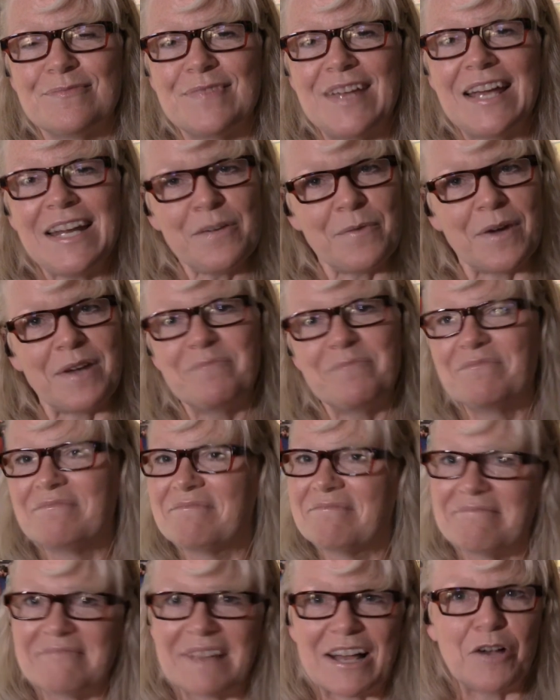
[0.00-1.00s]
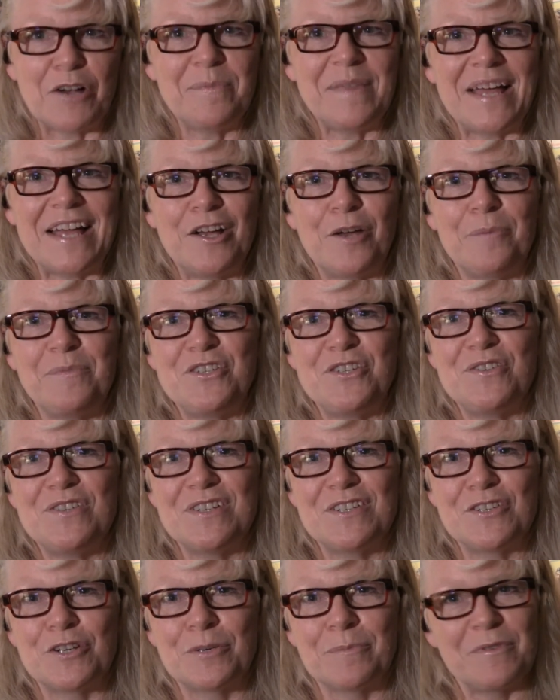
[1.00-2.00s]
Anyway, I hope that helps you
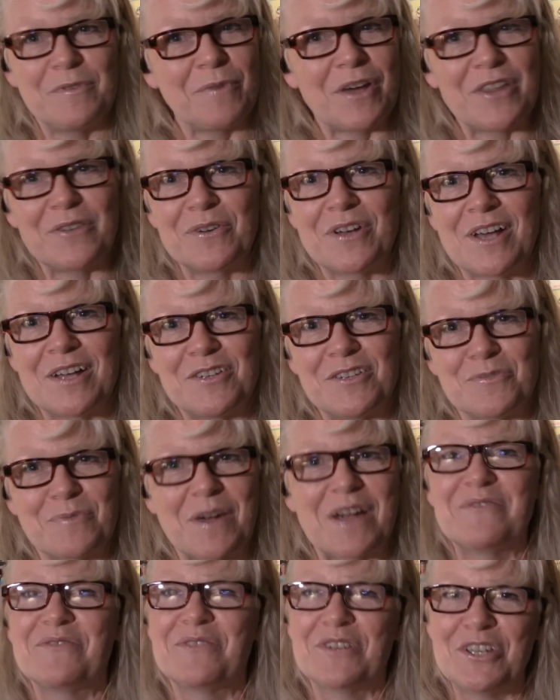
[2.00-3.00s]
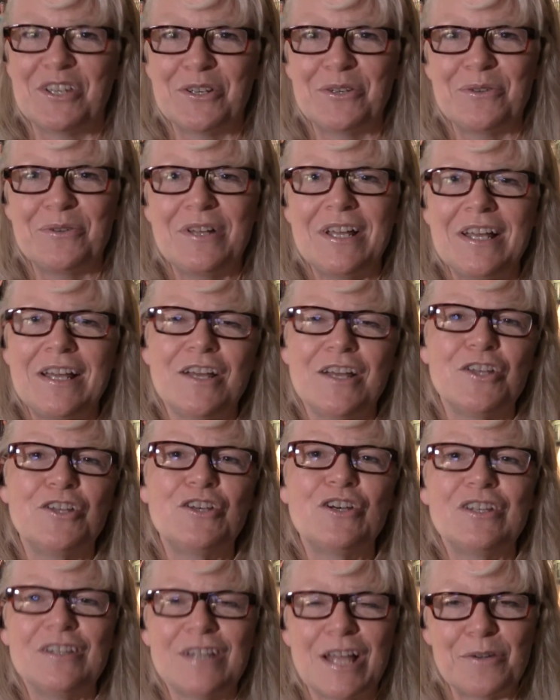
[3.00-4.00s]
determine whether or not it's right for you.
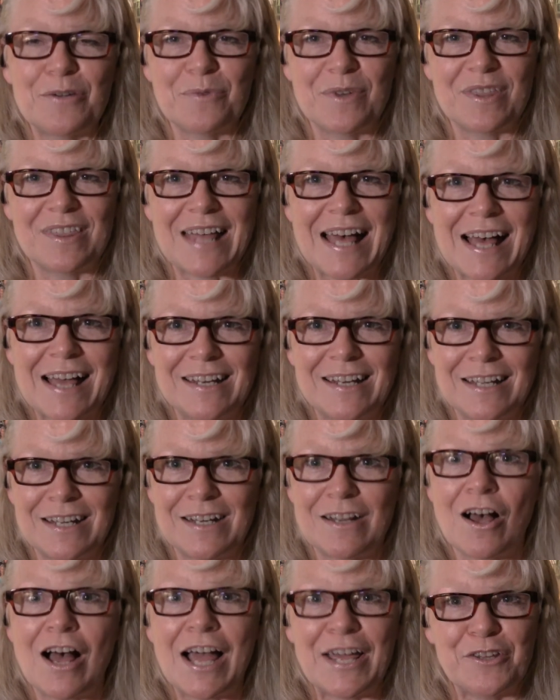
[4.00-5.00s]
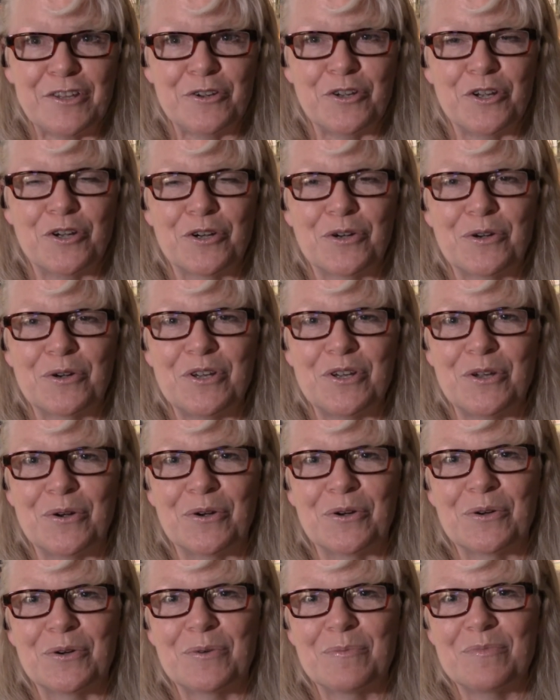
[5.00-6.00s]
Good luck with that in either
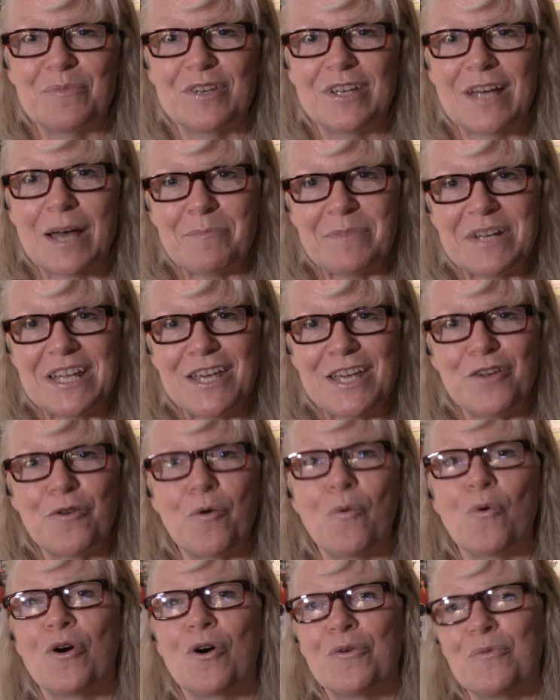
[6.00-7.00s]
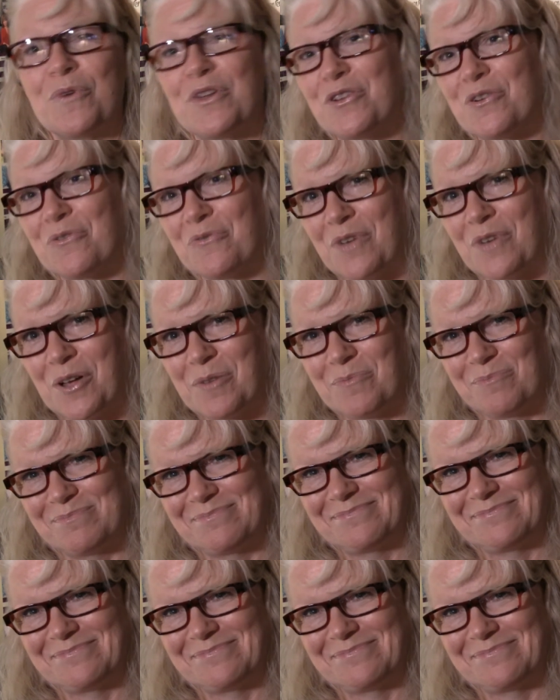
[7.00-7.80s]
your company or with your film.